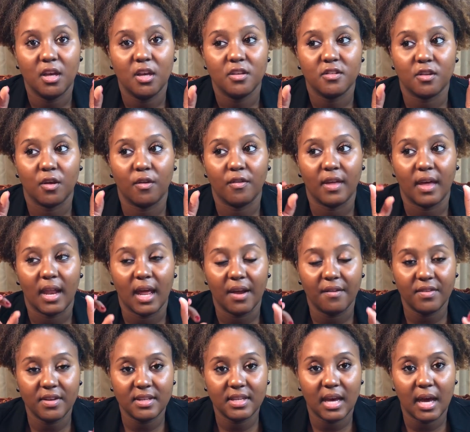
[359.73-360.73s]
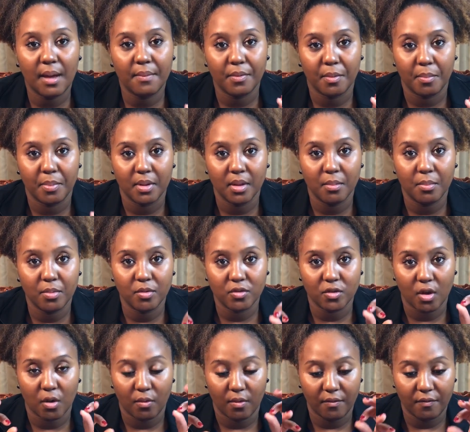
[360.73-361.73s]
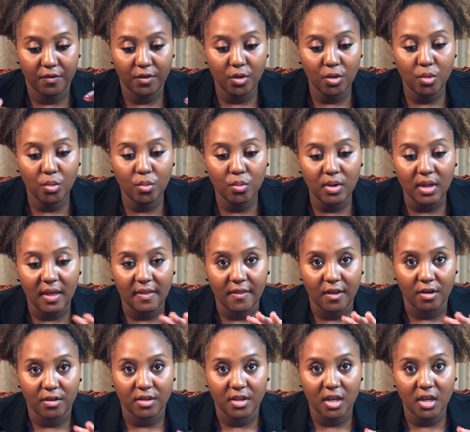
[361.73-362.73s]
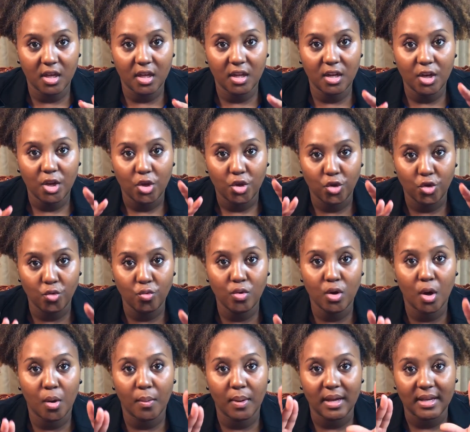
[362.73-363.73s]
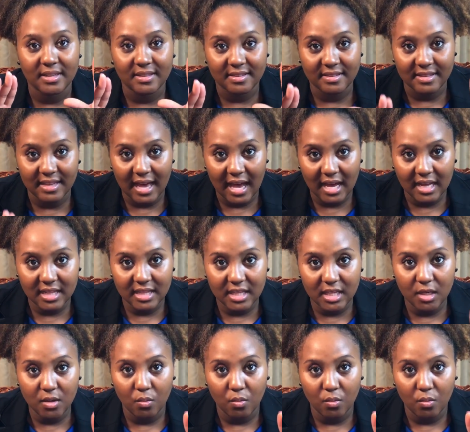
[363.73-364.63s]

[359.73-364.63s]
so that every time the billables are reviewed and they're done, you know exactly